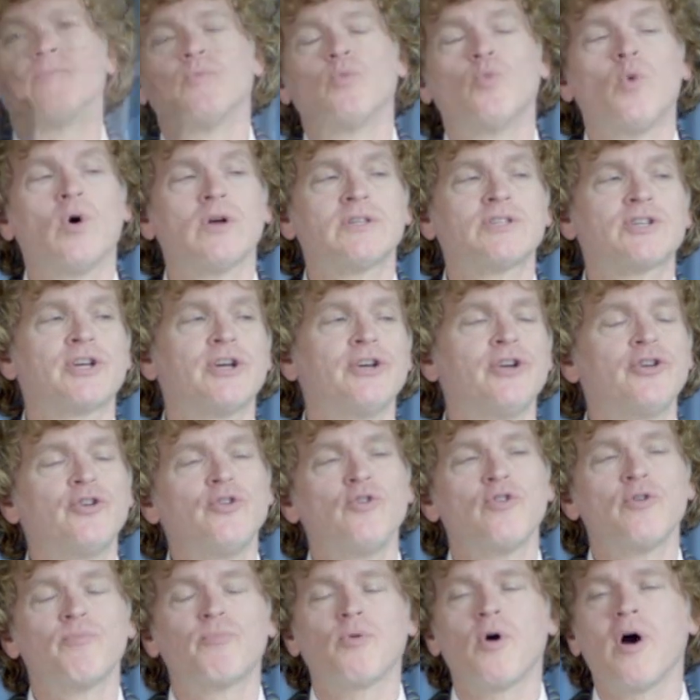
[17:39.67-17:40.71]
what's going to
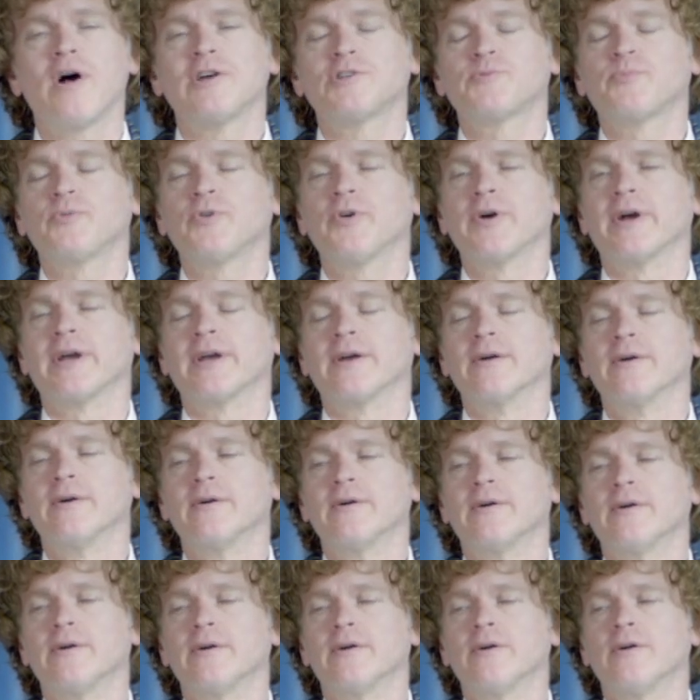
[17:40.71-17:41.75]
do the prospering
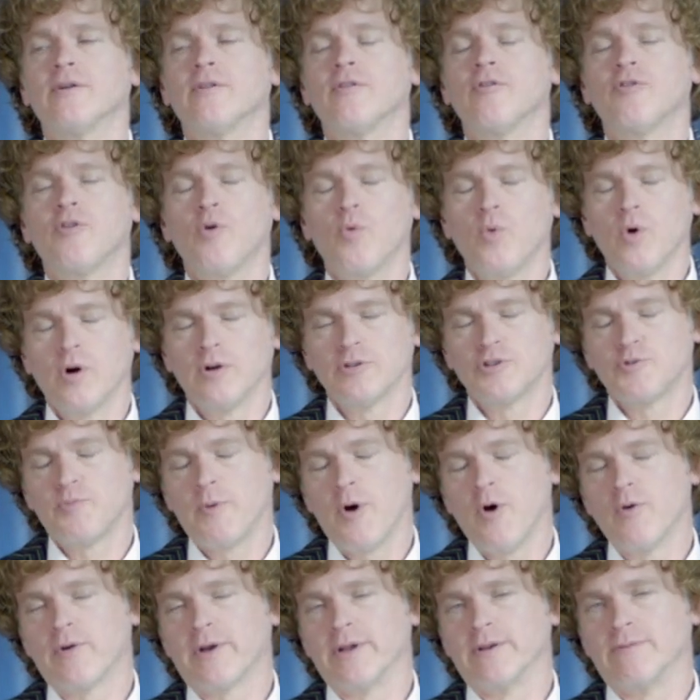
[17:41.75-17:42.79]
the word
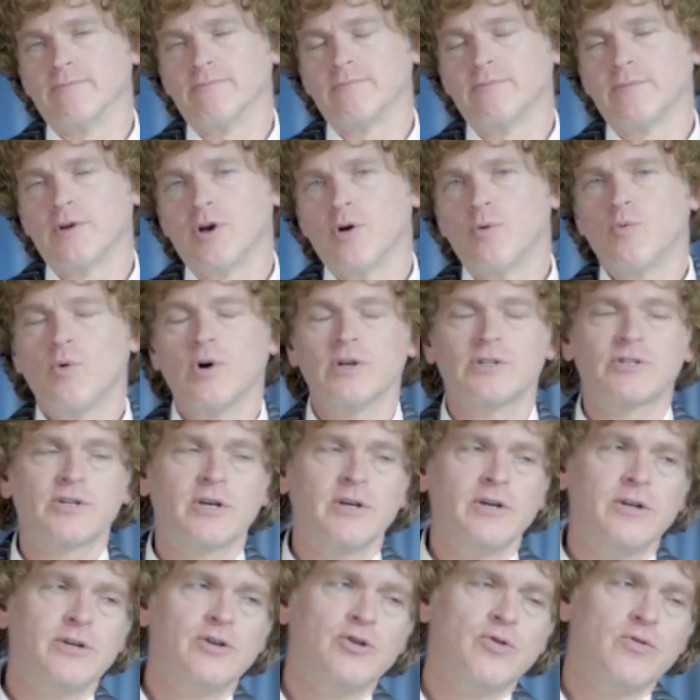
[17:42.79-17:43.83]
spoken what's
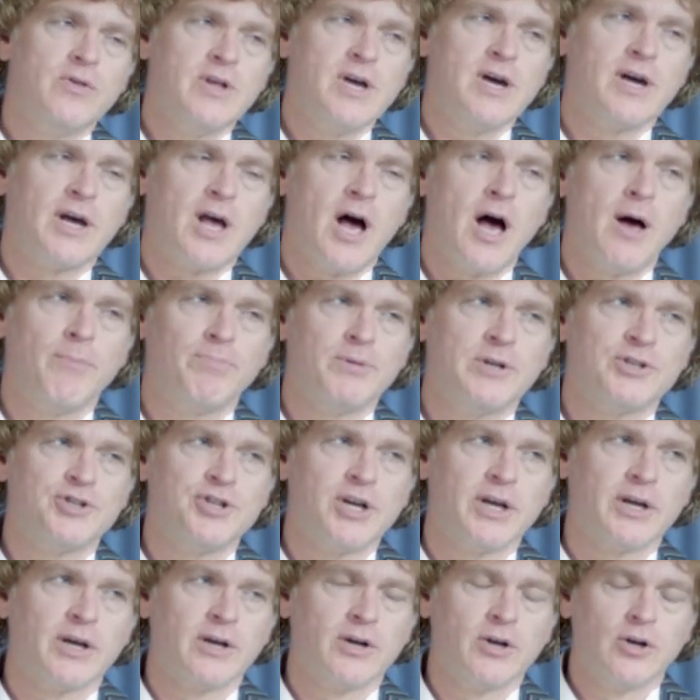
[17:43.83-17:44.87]
going to do the
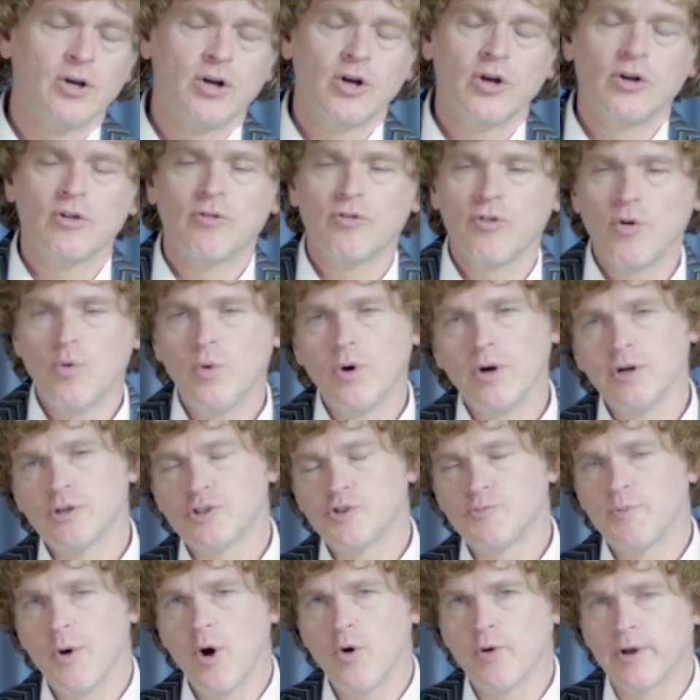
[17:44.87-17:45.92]
accomplishing the
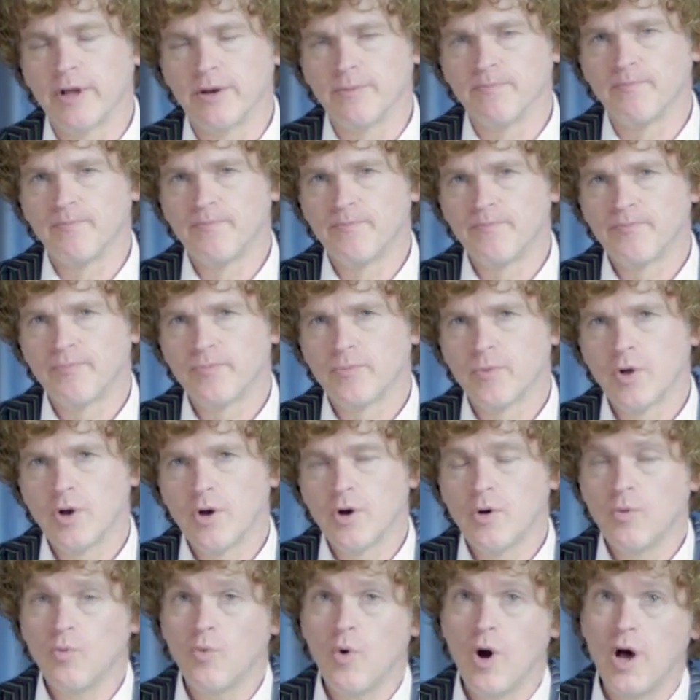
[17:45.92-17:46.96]
word spoken
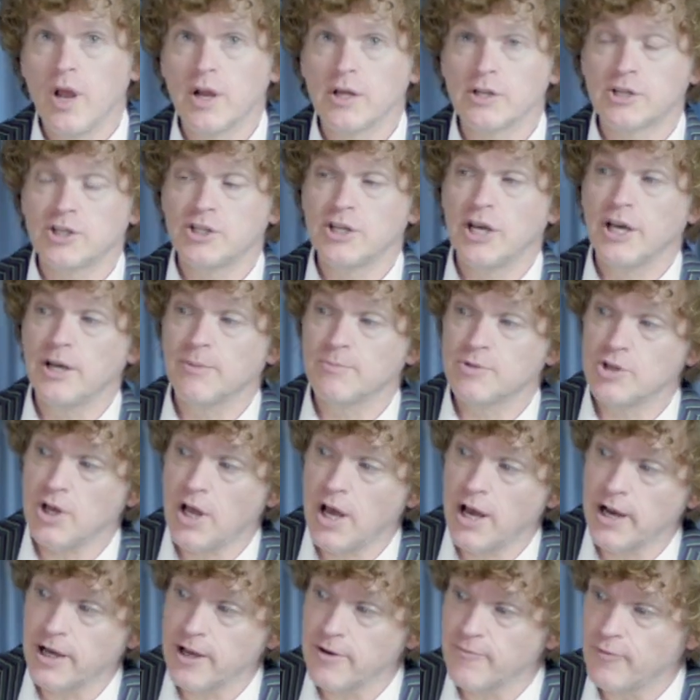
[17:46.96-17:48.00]
well it seems
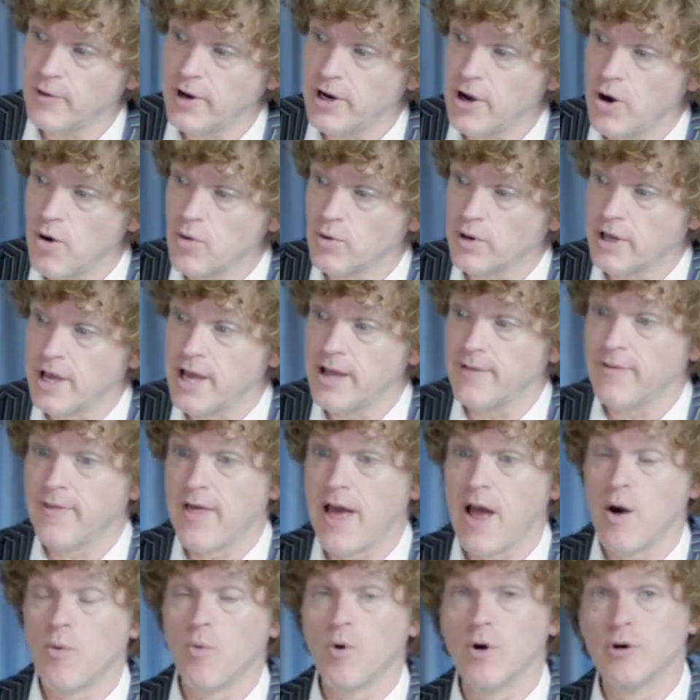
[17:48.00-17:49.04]
like if we don't get
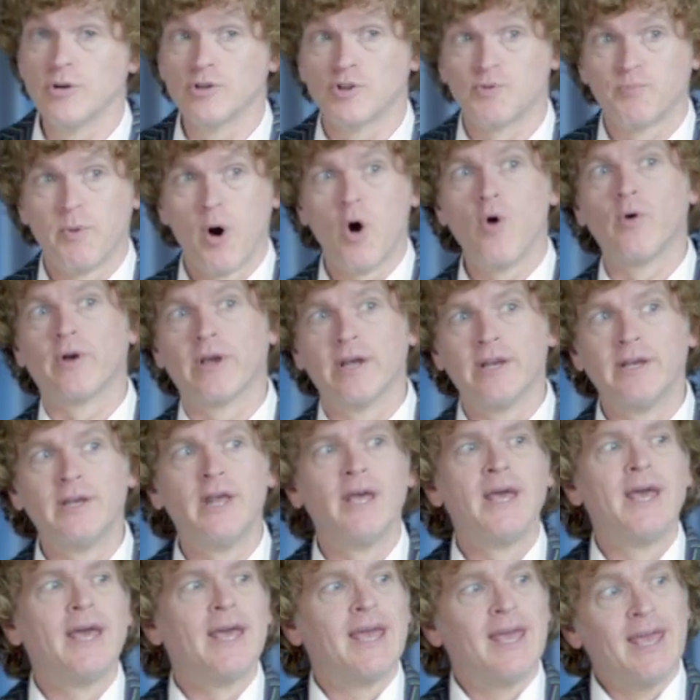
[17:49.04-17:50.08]
that word spoken
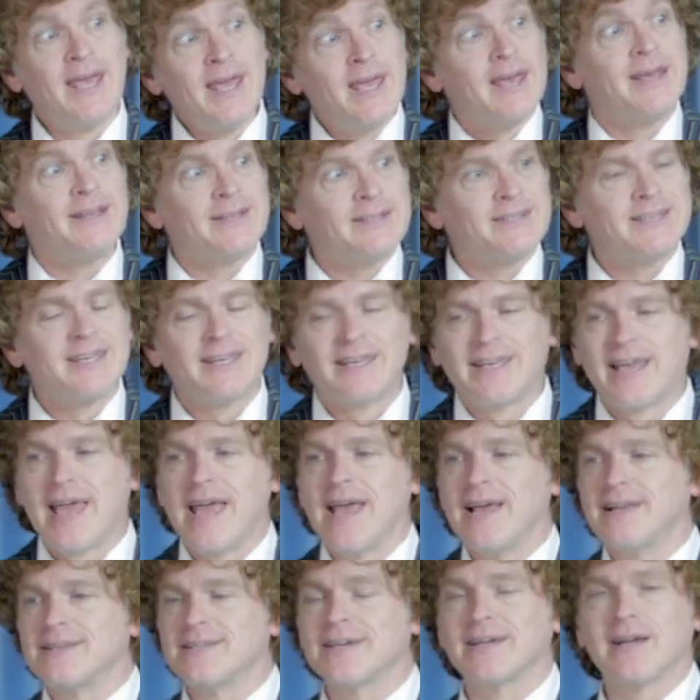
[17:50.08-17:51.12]
it
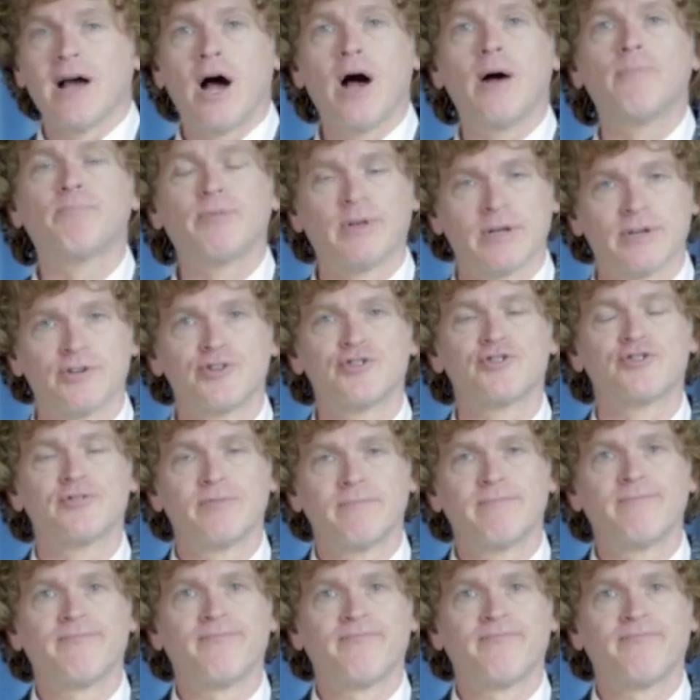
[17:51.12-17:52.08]
can't accomplish